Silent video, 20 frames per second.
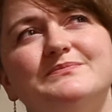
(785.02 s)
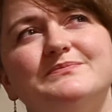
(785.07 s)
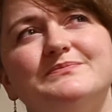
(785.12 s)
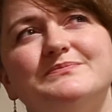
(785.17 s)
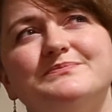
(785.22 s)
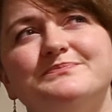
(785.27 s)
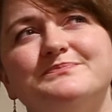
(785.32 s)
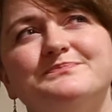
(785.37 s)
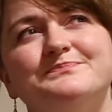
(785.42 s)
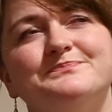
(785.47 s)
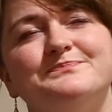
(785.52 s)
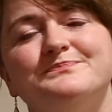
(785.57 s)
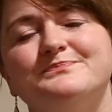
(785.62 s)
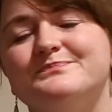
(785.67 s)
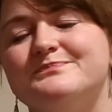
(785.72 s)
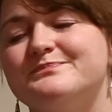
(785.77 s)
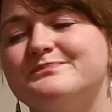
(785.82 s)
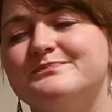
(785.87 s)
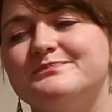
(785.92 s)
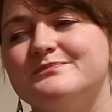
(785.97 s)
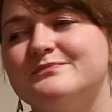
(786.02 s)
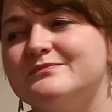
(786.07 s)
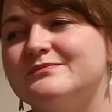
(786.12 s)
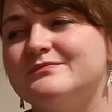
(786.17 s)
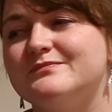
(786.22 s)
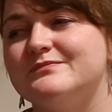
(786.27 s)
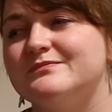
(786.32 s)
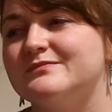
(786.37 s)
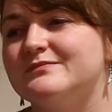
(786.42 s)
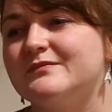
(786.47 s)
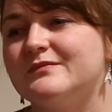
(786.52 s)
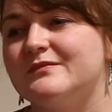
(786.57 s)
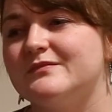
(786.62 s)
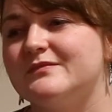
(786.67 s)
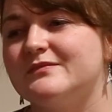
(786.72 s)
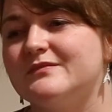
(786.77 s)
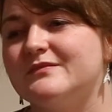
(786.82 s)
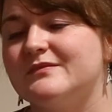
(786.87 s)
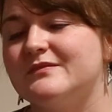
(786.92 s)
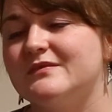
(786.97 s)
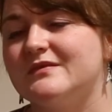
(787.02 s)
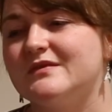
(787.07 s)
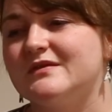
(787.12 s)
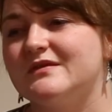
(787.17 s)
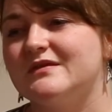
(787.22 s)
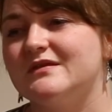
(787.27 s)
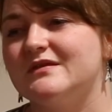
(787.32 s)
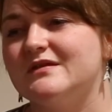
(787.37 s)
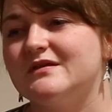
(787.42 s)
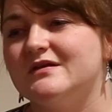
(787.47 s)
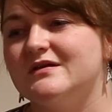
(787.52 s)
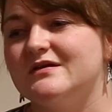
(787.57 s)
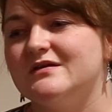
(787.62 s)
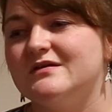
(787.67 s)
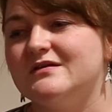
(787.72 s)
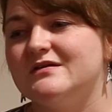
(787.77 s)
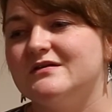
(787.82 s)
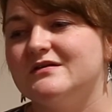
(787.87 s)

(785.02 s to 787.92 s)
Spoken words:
[no speech]